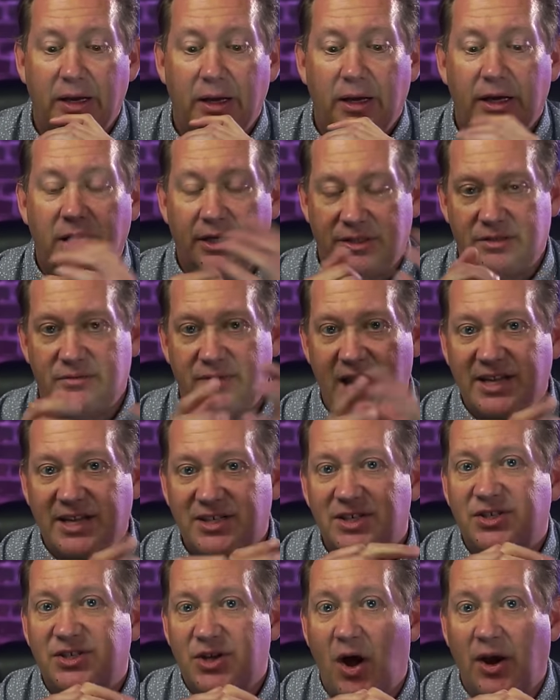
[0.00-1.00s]
That's
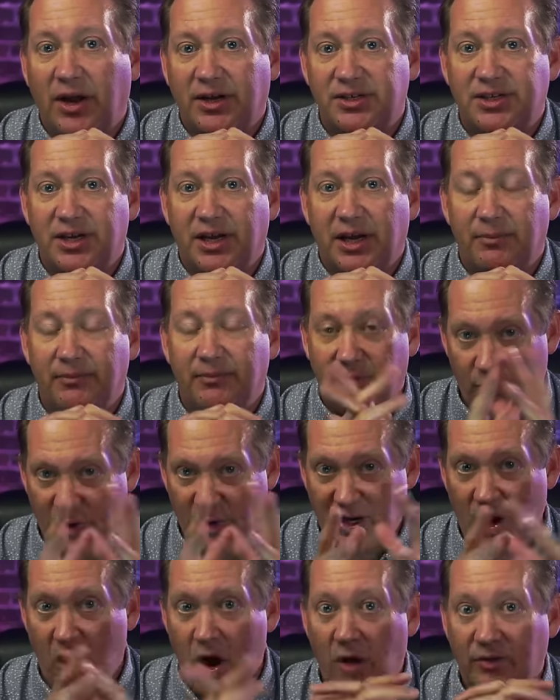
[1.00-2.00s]
the Sonics team. We
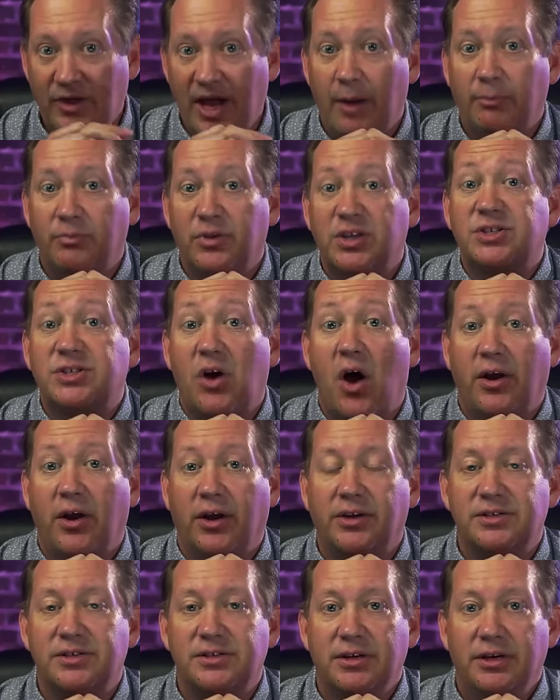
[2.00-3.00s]
call them the
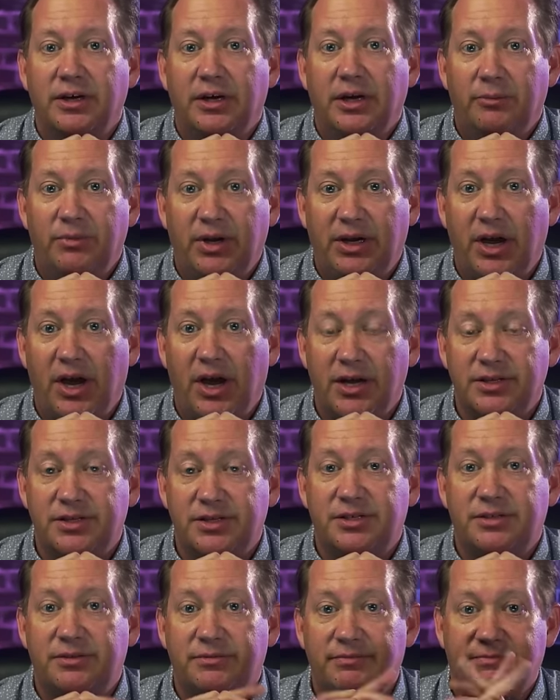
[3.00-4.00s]
Sonics
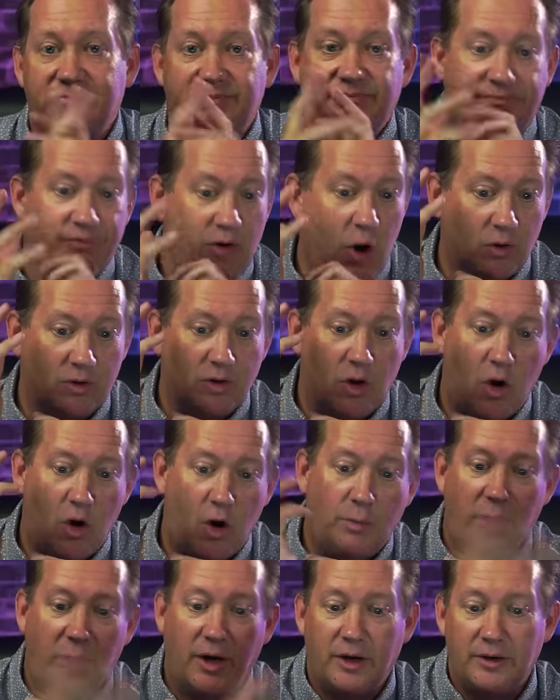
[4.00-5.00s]
because
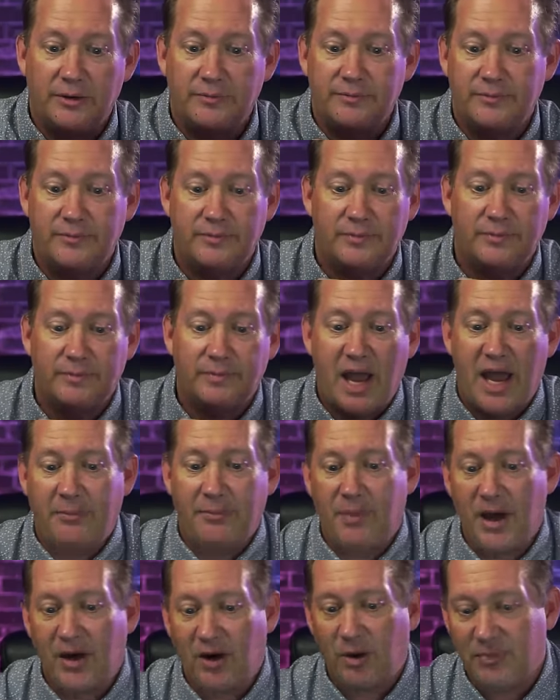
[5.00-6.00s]
Oklahoma had
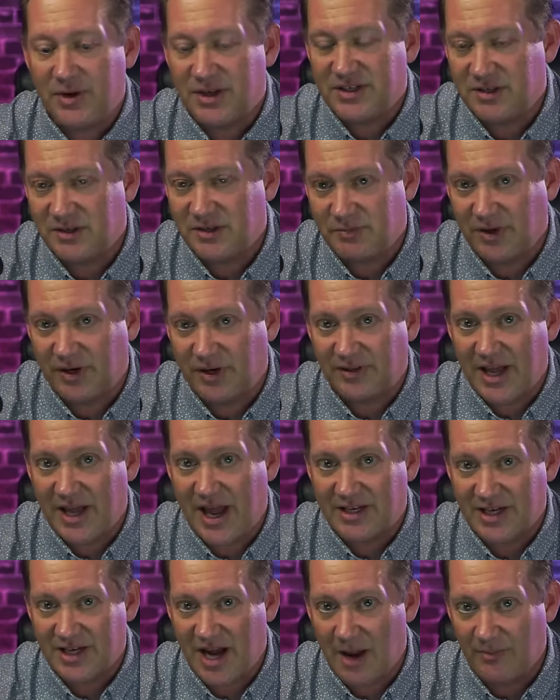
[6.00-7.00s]
better businessmen at
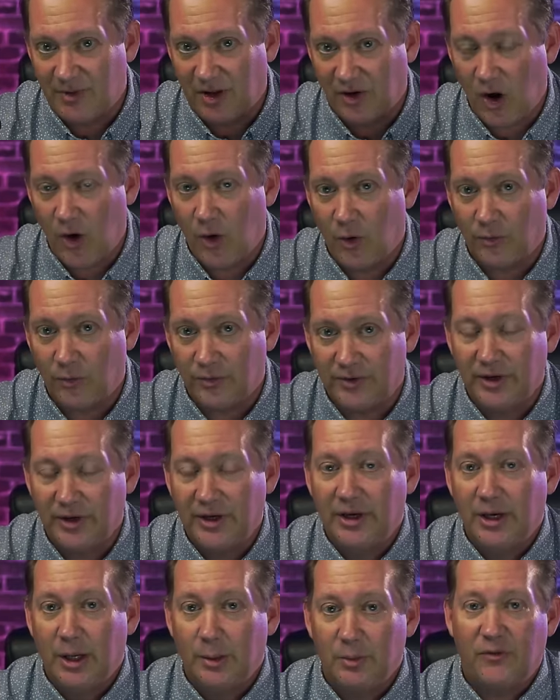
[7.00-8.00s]
that time that owned
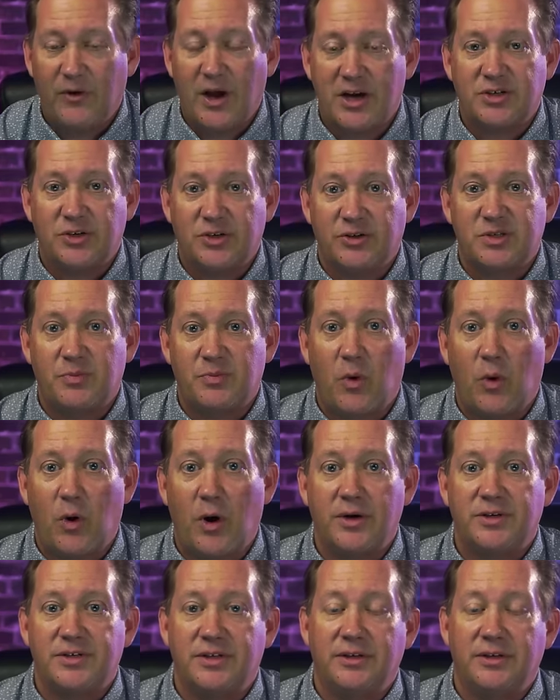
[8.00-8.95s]
professional sports.